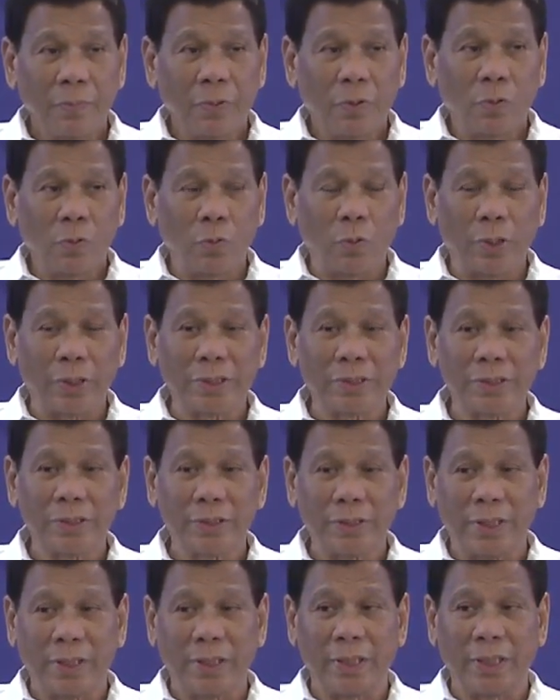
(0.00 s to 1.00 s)
was
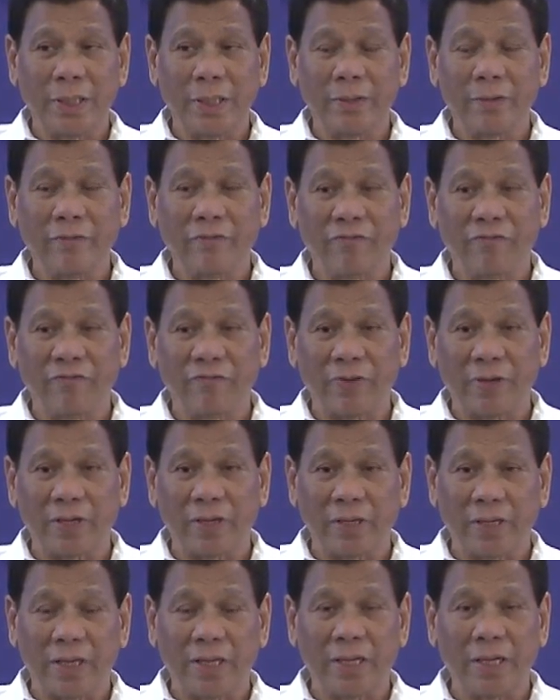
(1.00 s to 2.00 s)
the
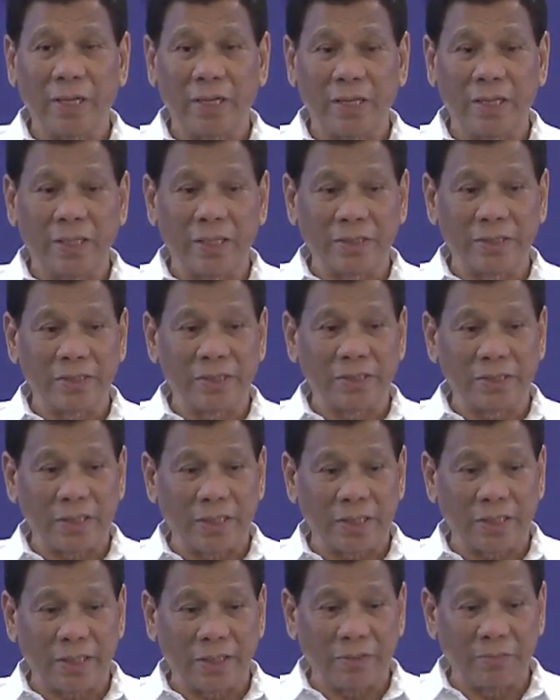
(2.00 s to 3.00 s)
very
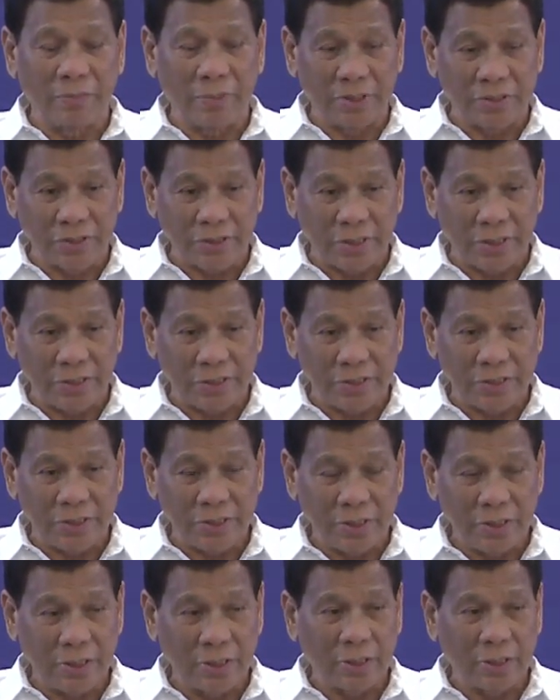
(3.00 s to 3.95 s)
necessary message